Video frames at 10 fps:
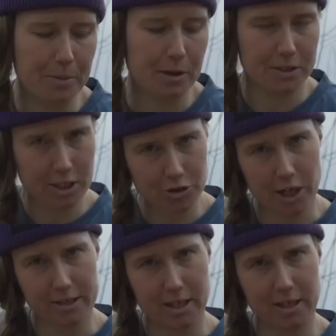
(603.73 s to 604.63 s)
But it's
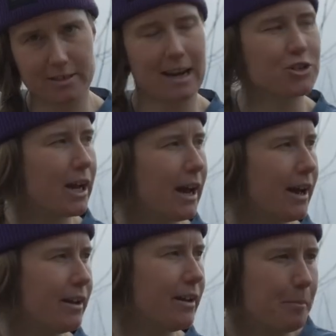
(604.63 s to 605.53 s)
interesting because I actually
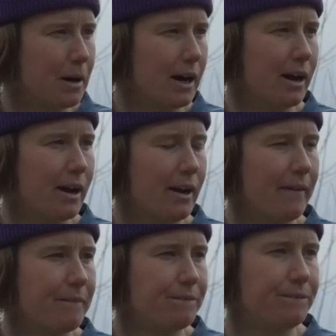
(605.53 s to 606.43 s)
had my
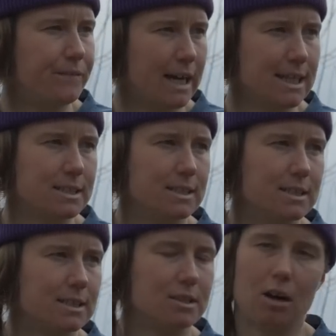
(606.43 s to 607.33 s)

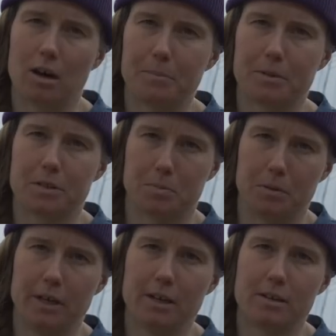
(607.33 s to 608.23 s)
fastest top
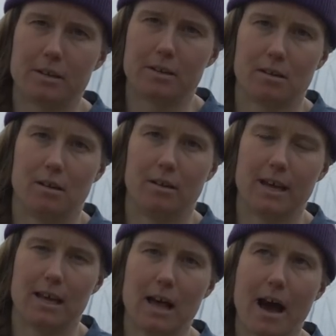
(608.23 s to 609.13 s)
split on
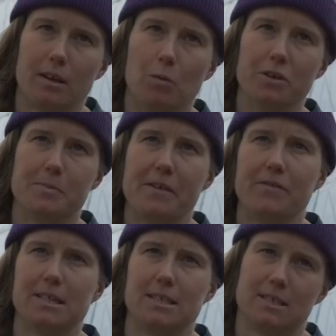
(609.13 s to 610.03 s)
that lap. It wasn't my
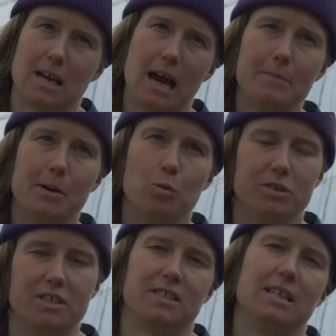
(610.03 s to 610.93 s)
fastest time. It
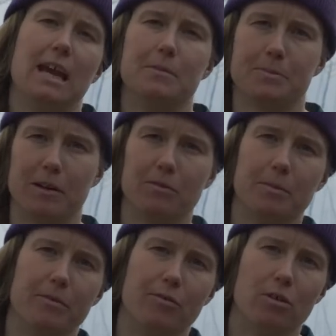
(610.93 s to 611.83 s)
was the same as my run
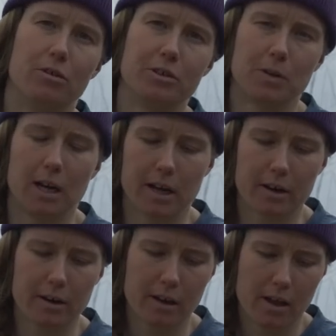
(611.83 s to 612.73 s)
before on the 29er,